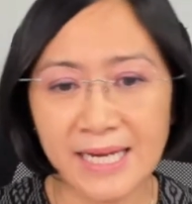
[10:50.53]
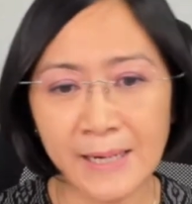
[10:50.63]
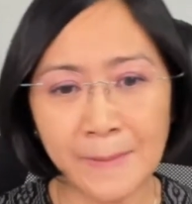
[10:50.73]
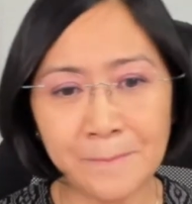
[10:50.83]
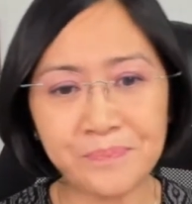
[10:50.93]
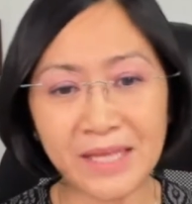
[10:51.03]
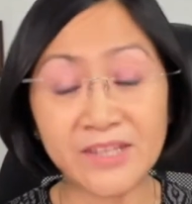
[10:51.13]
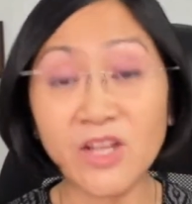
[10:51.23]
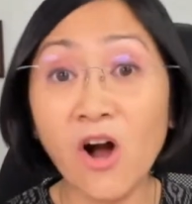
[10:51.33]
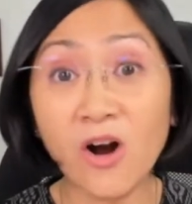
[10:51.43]
Um,
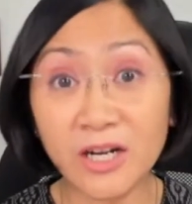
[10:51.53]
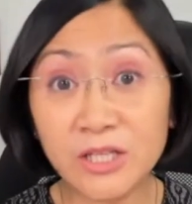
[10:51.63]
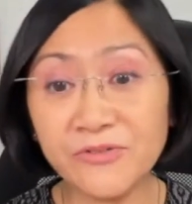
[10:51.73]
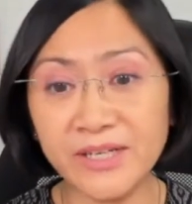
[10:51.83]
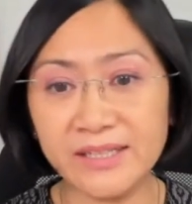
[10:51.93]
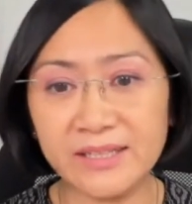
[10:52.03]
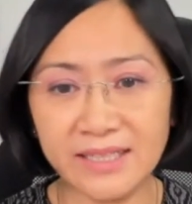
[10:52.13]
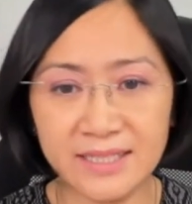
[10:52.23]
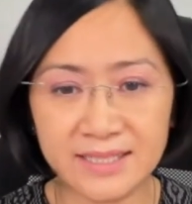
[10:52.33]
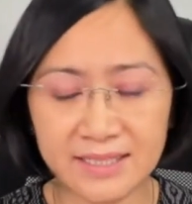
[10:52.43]
at the heart of it
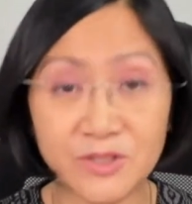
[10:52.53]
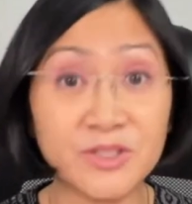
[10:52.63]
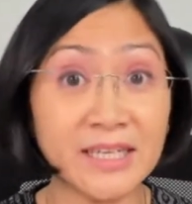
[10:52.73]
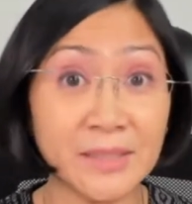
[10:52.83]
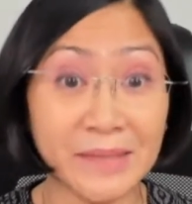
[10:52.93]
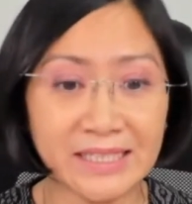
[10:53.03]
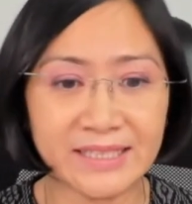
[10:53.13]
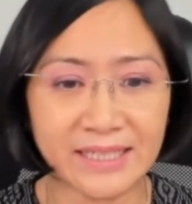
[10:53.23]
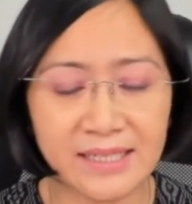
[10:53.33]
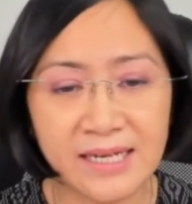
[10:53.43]
is uh,
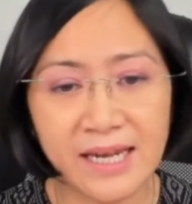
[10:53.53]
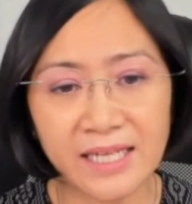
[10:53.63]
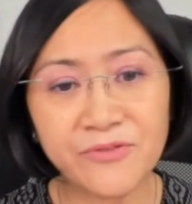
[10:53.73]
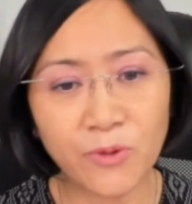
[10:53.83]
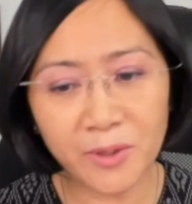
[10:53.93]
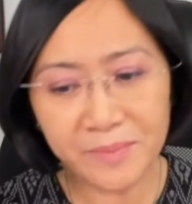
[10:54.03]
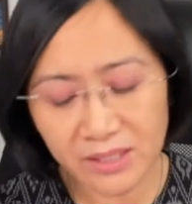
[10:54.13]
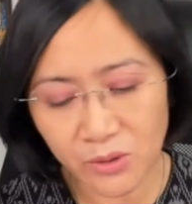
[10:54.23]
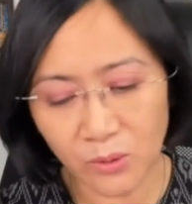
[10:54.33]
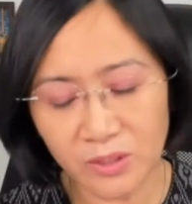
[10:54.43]
sustainability. And the four
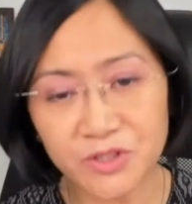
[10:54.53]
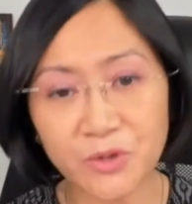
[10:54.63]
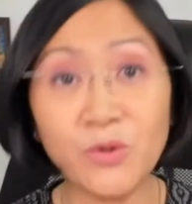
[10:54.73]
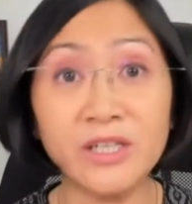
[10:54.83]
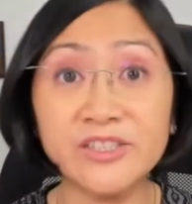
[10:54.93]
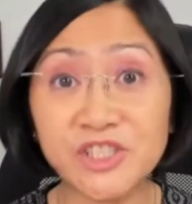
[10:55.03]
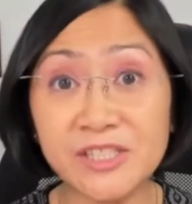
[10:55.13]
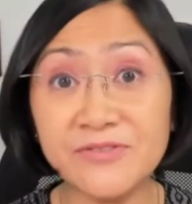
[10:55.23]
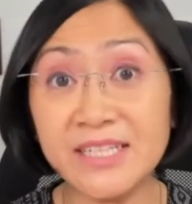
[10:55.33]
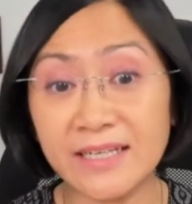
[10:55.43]
main goals are one,
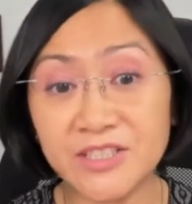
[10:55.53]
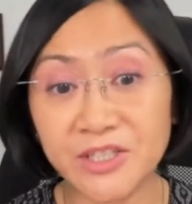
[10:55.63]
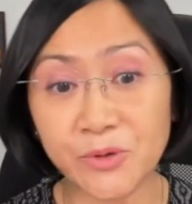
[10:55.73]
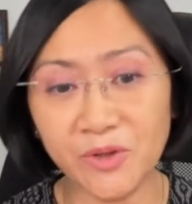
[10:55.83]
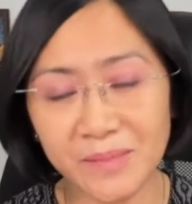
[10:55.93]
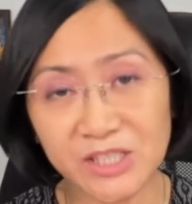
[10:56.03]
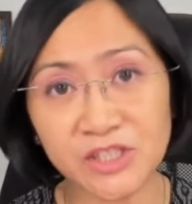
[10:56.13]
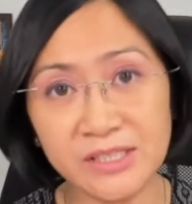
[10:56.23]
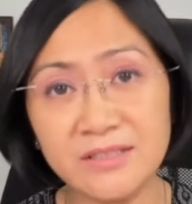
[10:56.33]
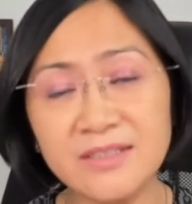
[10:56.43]
achieving net zero
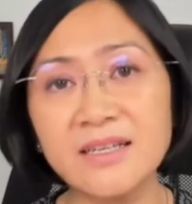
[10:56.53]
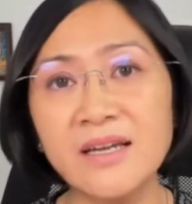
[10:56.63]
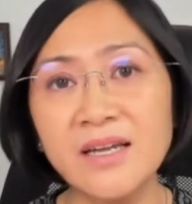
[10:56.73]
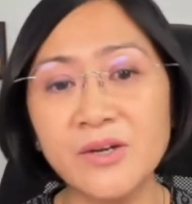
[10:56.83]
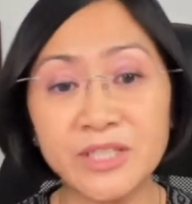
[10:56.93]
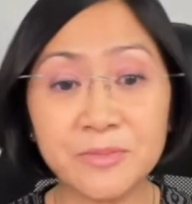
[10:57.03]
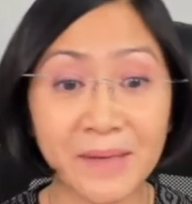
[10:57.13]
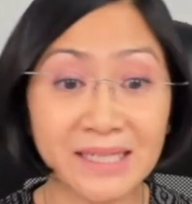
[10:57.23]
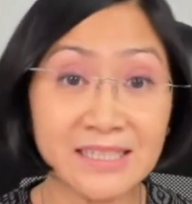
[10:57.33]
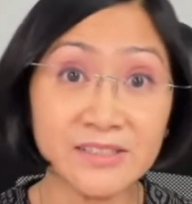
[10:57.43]
emissions,
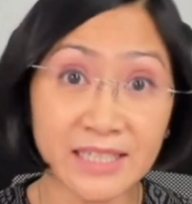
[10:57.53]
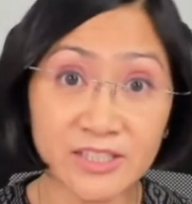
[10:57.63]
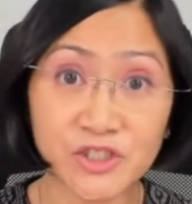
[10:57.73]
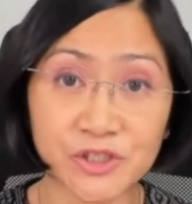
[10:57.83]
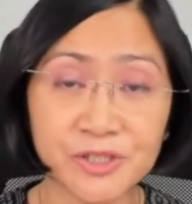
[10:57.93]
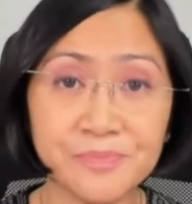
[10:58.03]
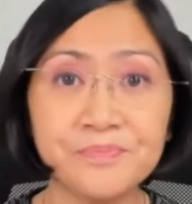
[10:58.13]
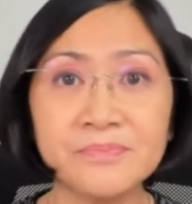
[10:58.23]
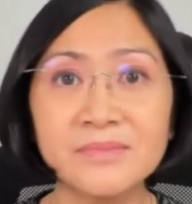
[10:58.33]
respecting nature,